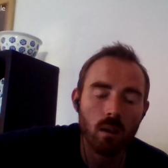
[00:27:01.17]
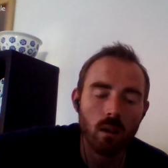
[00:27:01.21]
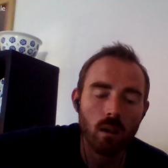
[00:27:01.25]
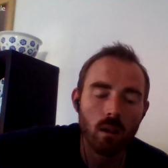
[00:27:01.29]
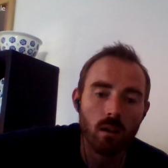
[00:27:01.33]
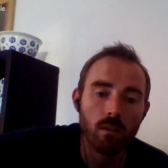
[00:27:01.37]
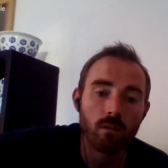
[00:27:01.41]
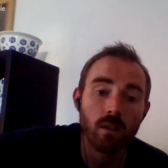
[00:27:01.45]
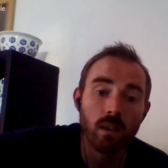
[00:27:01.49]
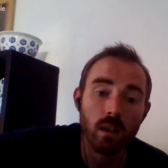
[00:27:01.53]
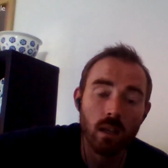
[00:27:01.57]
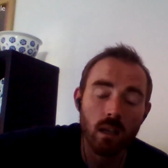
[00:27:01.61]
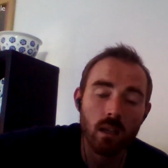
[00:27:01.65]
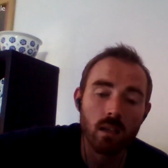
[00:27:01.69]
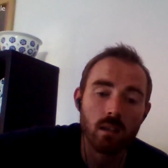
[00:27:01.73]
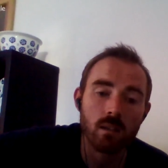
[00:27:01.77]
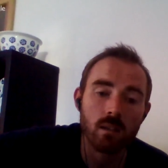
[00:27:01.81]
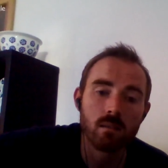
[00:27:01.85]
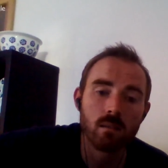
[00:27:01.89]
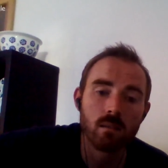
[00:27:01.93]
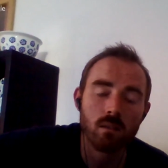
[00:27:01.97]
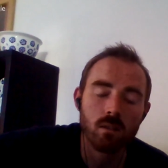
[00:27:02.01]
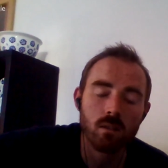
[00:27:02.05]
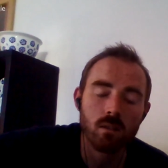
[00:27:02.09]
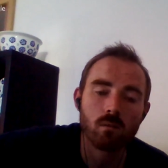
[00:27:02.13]
if it
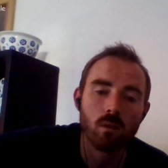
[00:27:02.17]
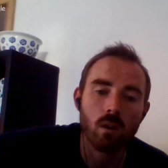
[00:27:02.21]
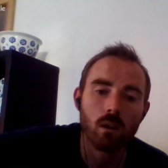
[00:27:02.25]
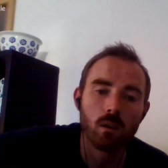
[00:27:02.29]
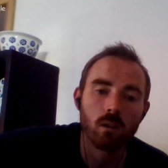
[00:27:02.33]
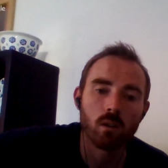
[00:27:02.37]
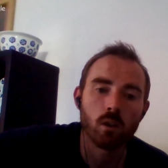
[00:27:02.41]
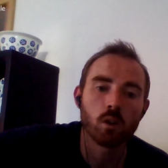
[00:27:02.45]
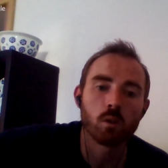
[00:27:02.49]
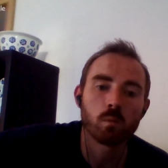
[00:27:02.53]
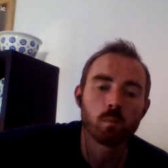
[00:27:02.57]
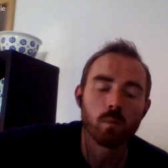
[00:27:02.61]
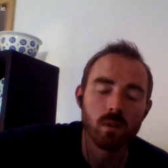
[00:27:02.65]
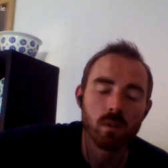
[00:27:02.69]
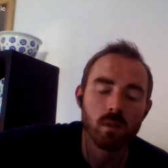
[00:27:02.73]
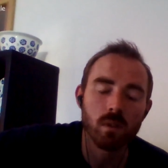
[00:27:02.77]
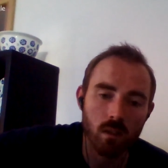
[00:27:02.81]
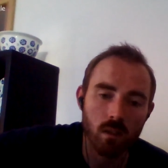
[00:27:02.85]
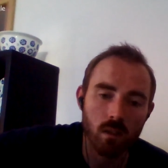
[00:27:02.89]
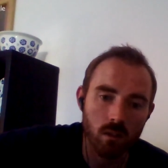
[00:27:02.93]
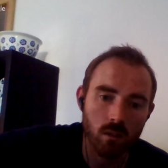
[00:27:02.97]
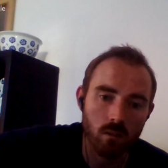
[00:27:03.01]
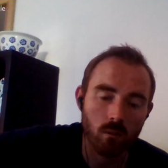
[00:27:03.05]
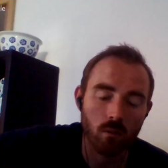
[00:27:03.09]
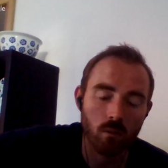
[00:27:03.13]
is the strongest
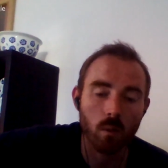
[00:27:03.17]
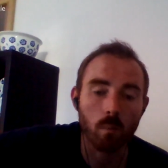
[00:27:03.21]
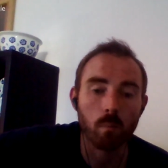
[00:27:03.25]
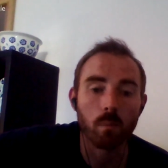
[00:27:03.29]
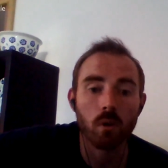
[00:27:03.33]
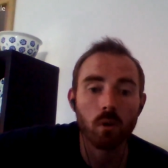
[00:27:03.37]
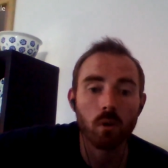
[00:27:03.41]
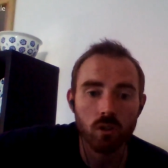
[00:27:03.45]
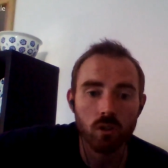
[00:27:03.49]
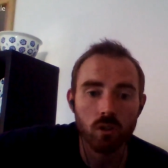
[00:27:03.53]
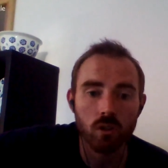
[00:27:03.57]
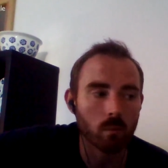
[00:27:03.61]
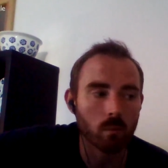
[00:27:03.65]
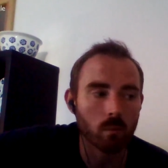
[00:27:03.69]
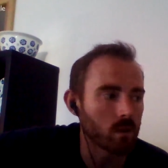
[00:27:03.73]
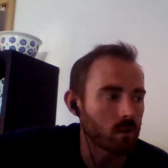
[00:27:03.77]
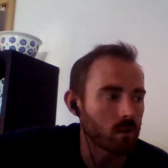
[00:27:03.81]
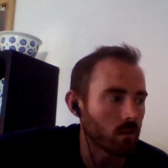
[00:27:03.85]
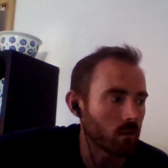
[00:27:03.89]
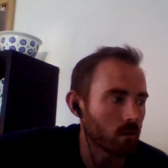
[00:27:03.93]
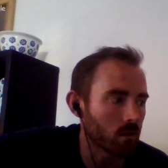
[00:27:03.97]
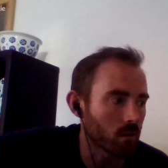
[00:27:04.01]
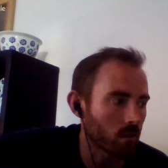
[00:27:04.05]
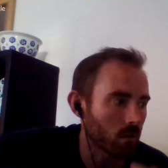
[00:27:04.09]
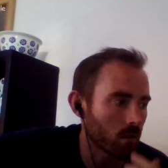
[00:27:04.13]
position or the pushing
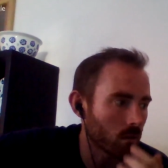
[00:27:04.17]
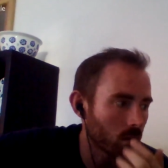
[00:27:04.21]
position